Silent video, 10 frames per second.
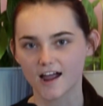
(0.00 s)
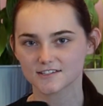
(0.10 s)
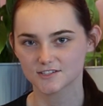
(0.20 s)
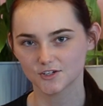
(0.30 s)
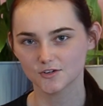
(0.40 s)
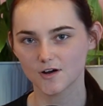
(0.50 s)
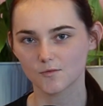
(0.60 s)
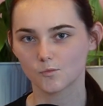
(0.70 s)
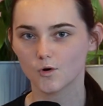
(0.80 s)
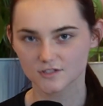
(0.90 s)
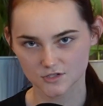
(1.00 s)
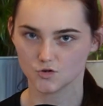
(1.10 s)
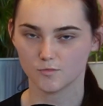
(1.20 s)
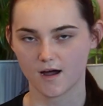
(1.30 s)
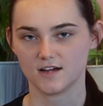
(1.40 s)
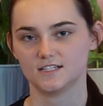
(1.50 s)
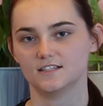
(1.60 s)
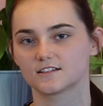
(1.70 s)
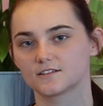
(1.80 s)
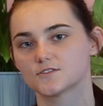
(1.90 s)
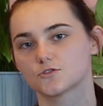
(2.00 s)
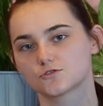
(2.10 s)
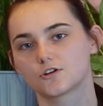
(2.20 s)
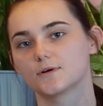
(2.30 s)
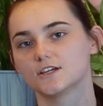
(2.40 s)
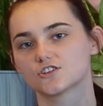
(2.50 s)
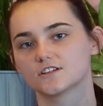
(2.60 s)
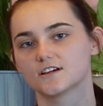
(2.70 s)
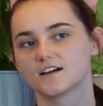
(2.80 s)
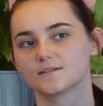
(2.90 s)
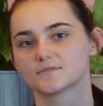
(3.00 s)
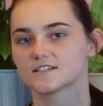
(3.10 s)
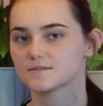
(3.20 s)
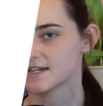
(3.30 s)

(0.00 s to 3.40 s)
ask you, what does your party think of social cohesion? Does